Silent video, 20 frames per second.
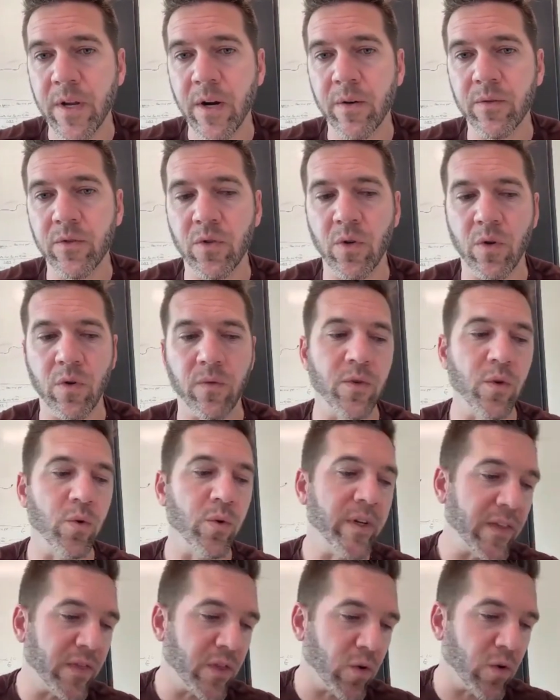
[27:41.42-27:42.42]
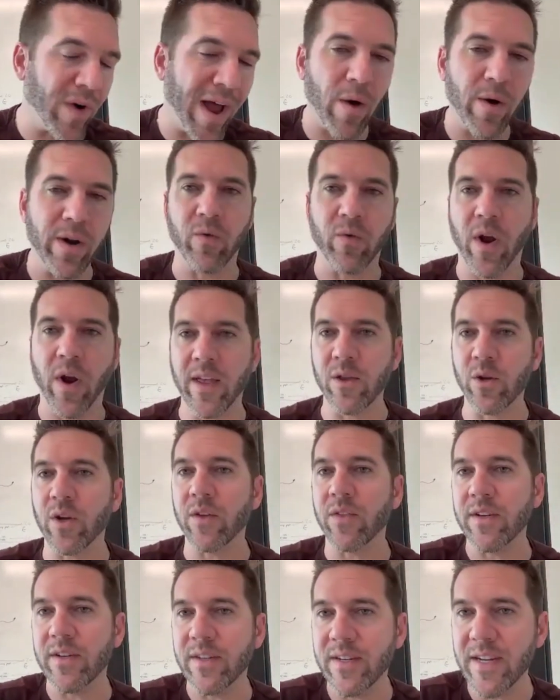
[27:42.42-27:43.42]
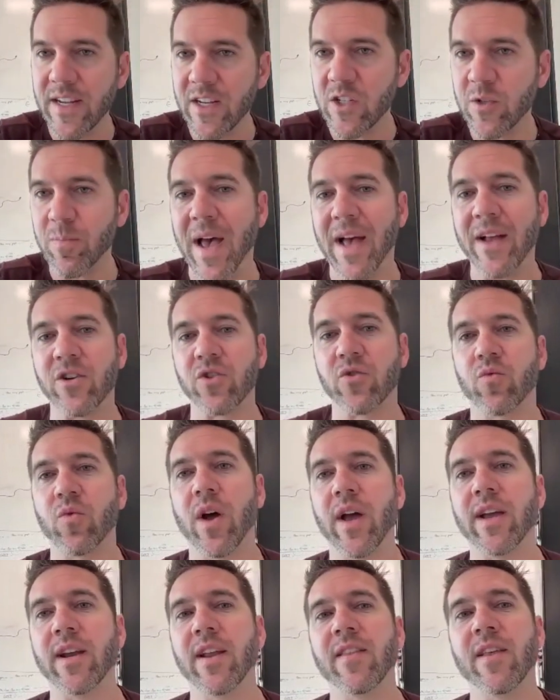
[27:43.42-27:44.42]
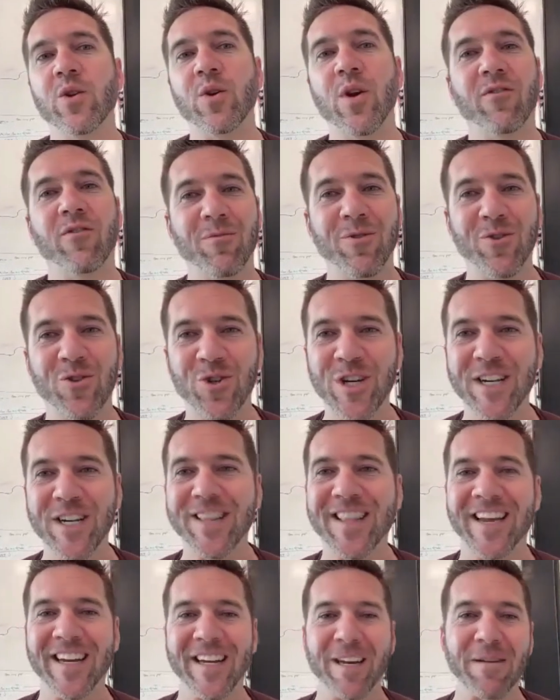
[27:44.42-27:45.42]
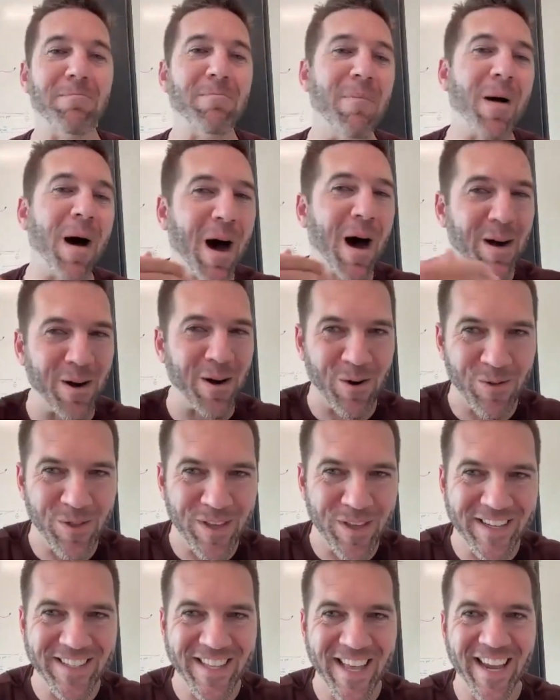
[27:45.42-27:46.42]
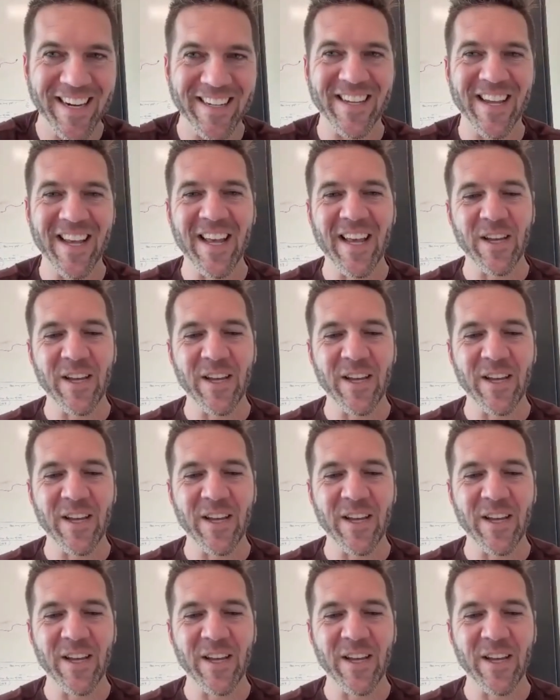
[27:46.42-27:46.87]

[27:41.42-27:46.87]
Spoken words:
So if you get the routing right and you get the dispatch right, and then you have a machine that can monitor these things,